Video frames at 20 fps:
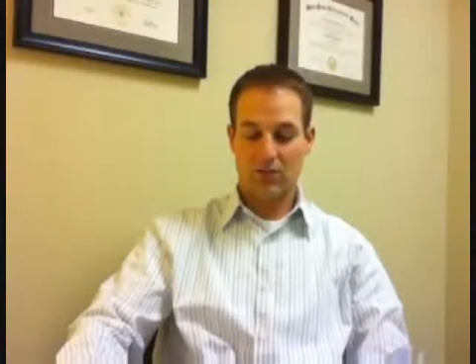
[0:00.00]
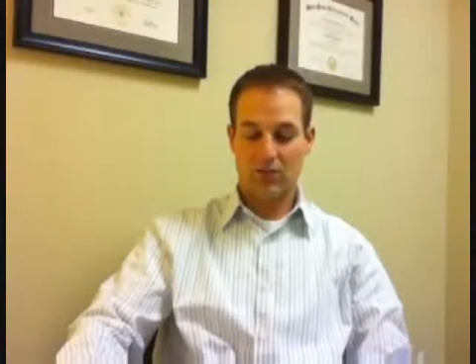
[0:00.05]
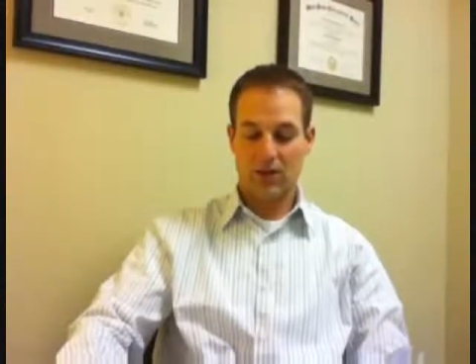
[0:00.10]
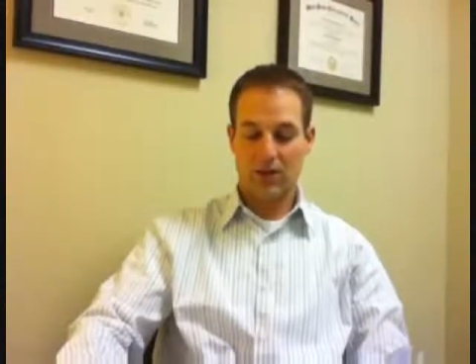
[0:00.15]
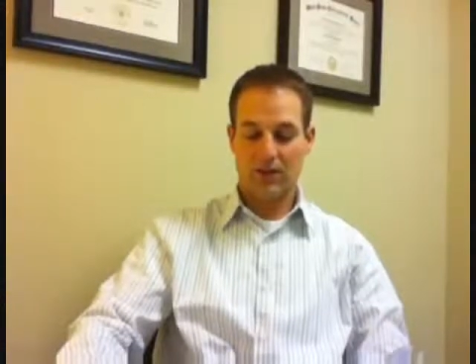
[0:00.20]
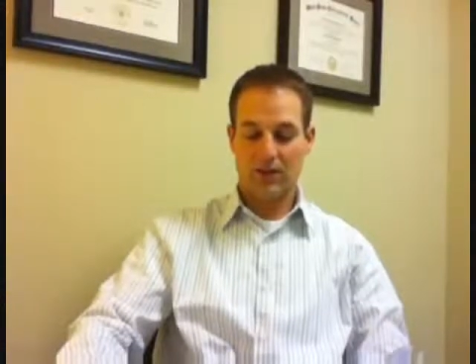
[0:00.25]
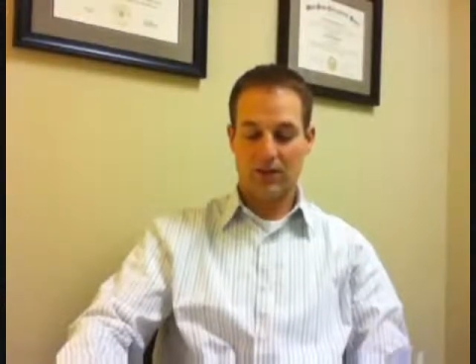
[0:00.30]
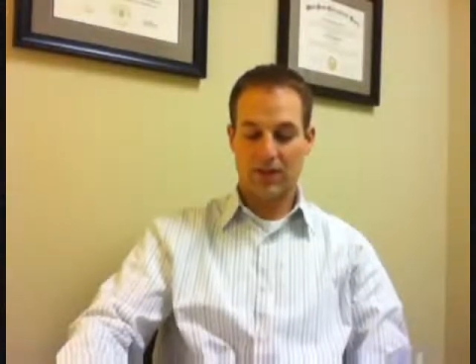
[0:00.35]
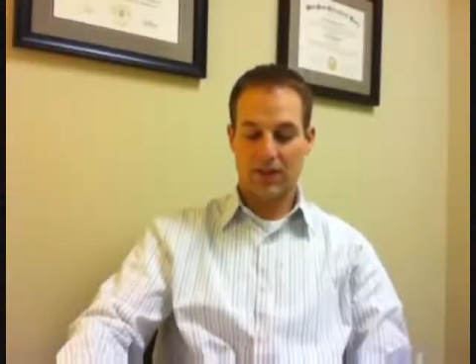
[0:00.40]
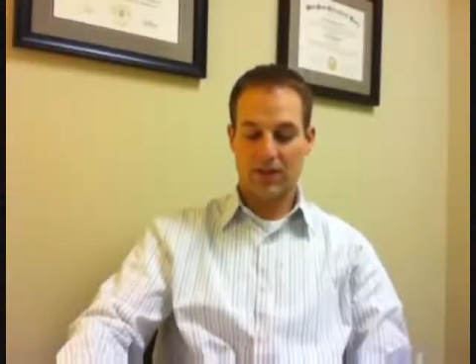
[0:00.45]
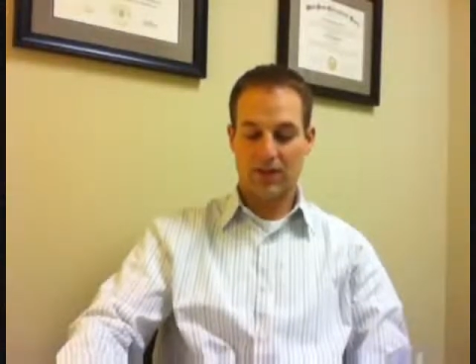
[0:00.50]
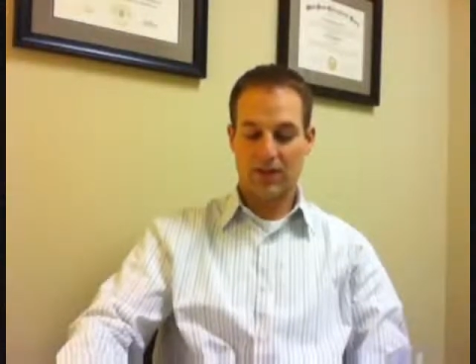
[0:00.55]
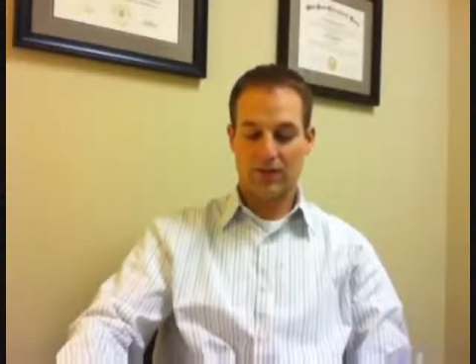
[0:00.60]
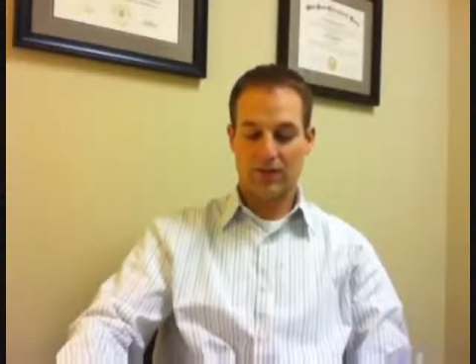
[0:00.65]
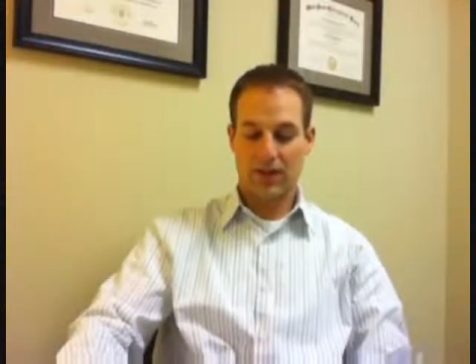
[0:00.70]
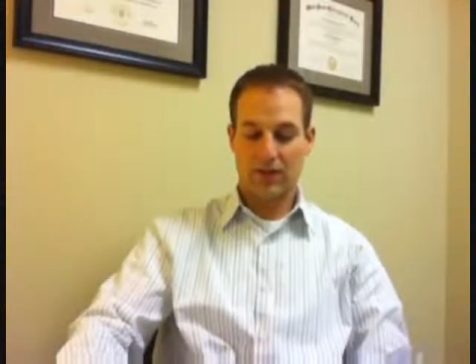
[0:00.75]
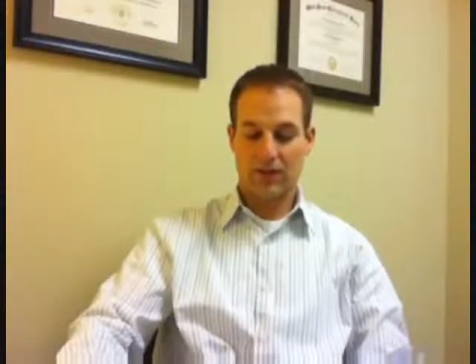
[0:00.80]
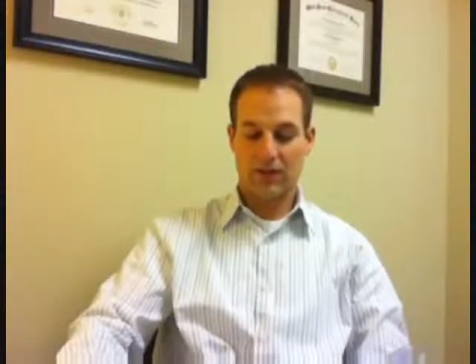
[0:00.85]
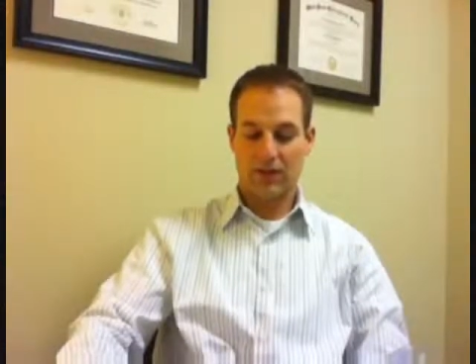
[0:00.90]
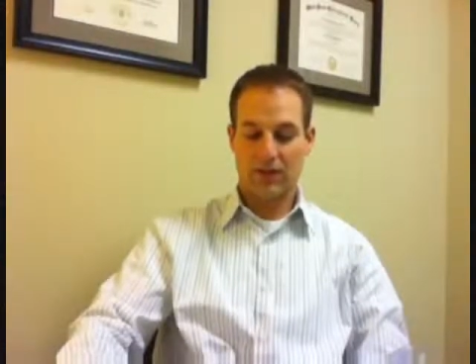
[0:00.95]
you must stay on the
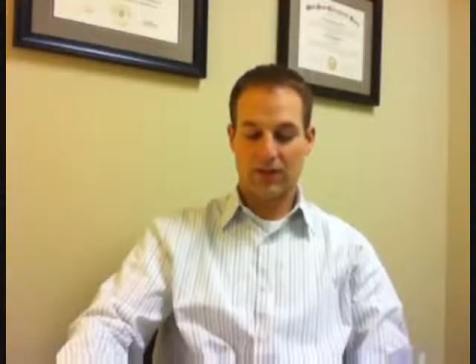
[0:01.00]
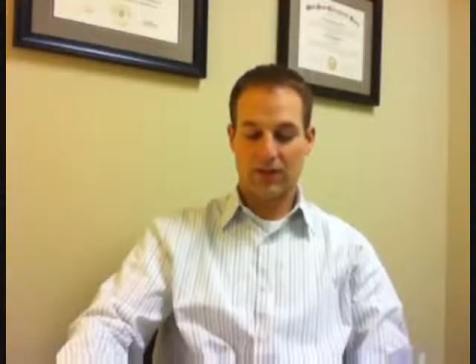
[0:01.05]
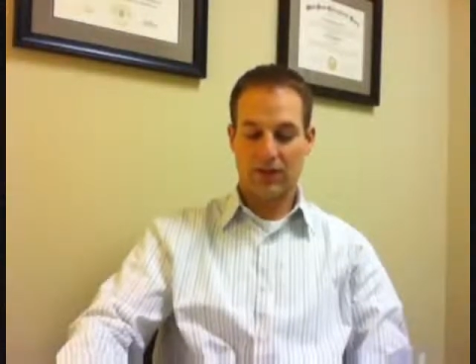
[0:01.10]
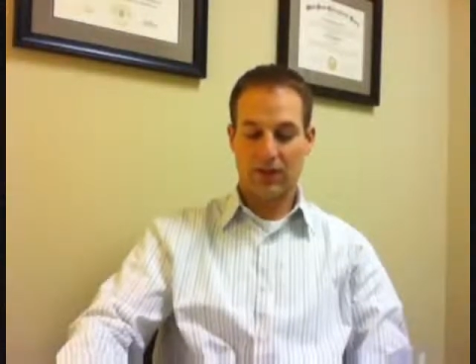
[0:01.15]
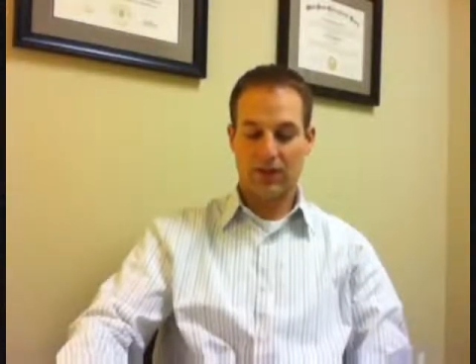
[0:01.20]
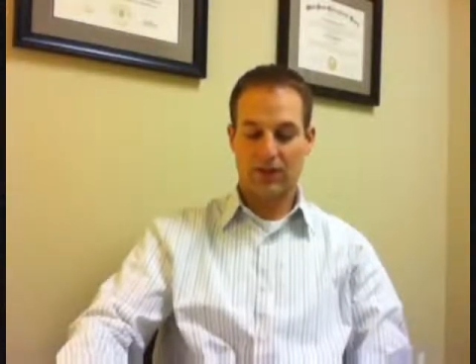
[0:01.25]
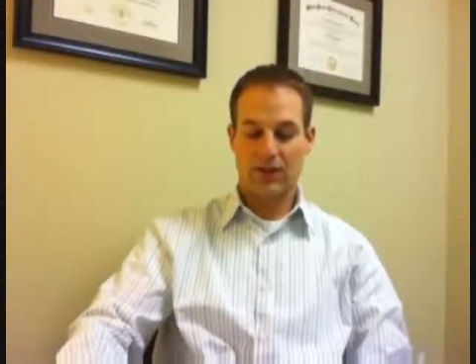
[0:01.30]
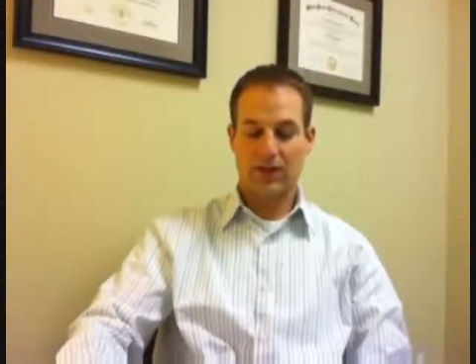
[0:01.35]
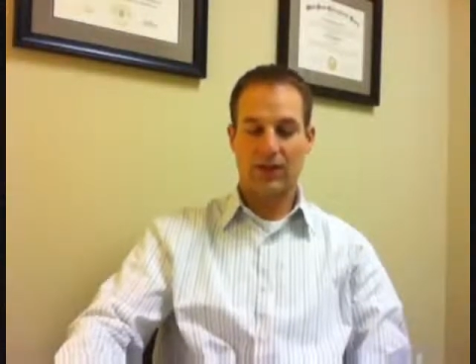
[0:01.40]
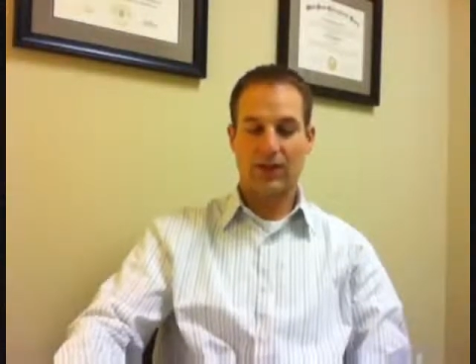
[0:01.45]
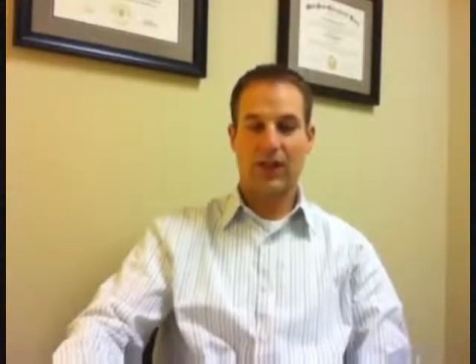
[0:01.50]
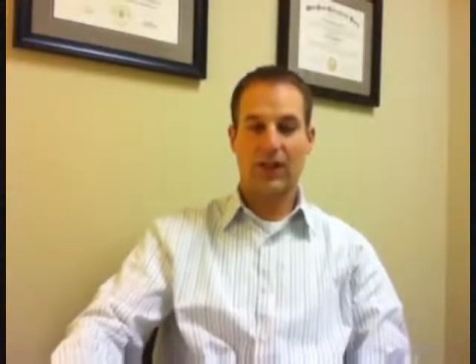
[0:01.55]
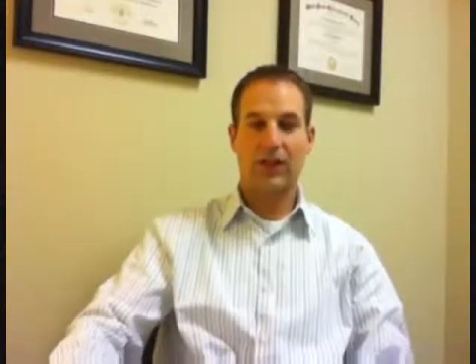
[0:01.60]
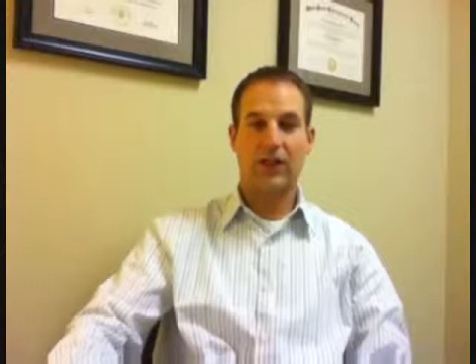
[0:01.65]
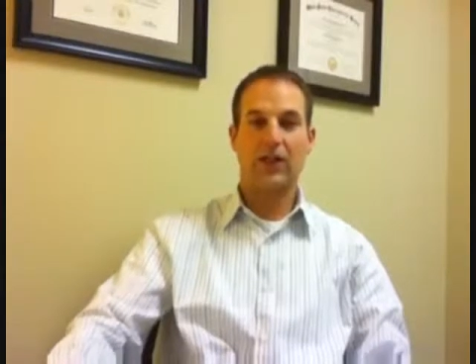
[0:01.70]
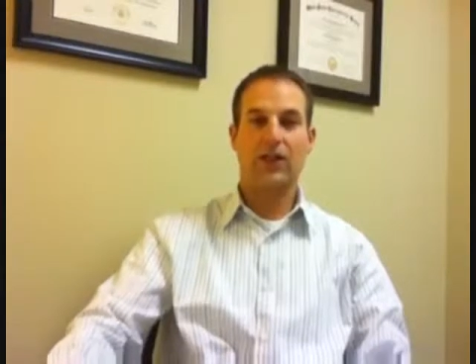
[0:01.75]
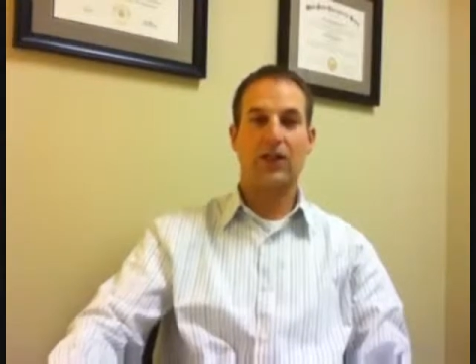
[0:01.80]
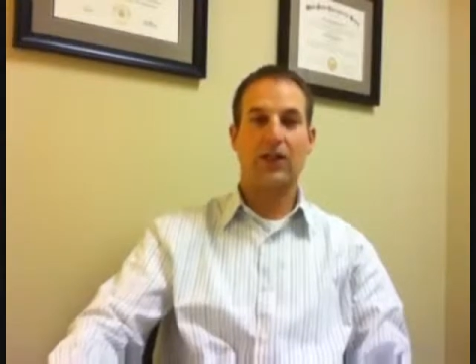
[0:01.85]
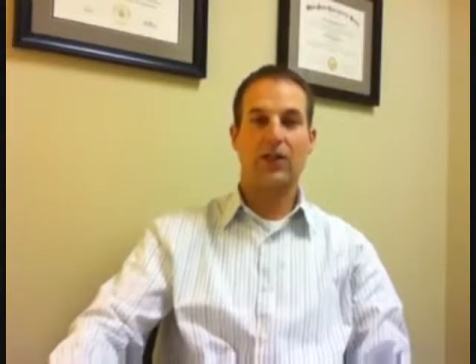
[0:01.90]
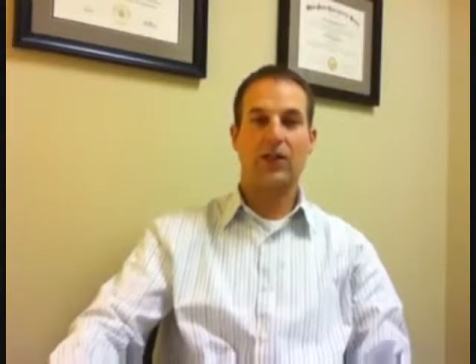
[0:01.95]
500-calorie
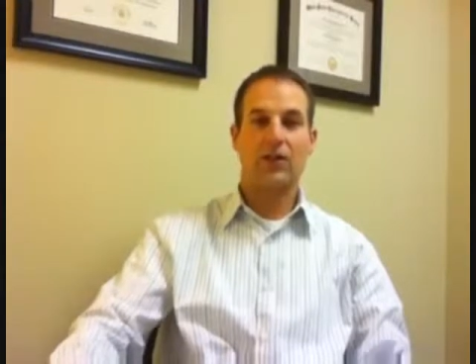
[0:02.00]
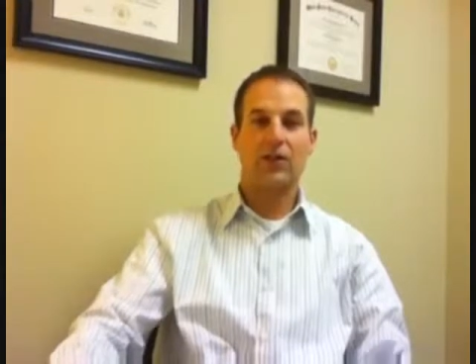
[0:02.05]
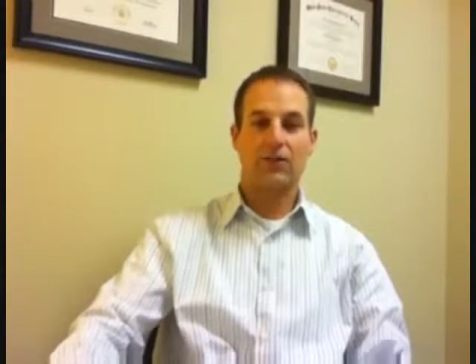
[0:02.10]
diet